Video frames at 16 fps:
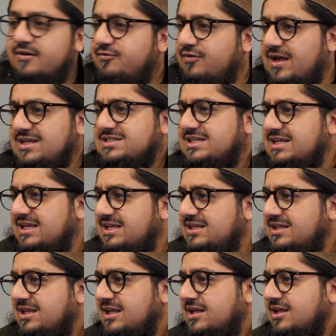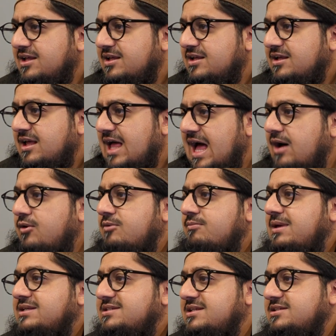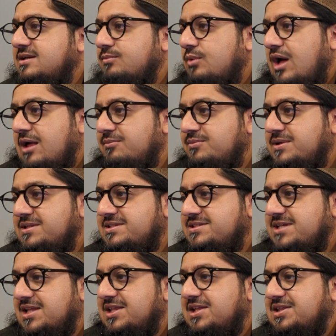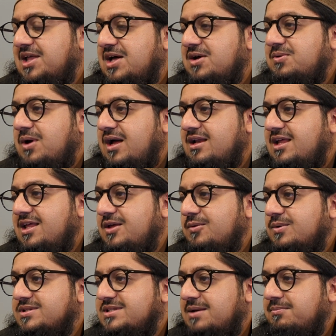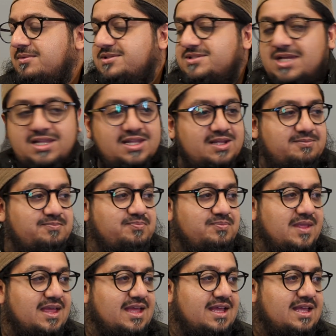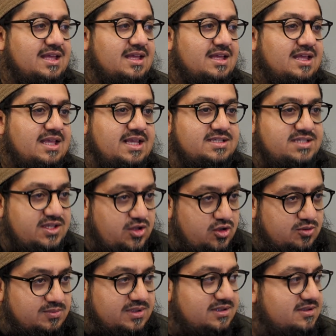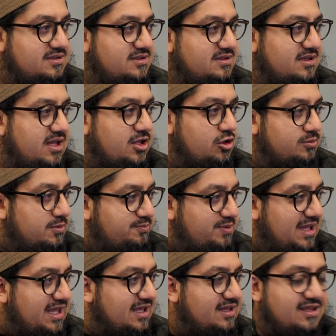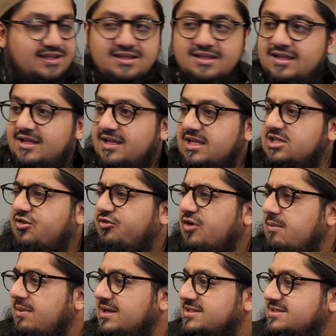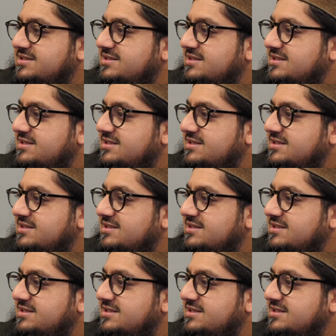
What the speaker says: Firstly, our messenger Muhammad sallallahu alayhi wa sallam, he's a human being, he's from us.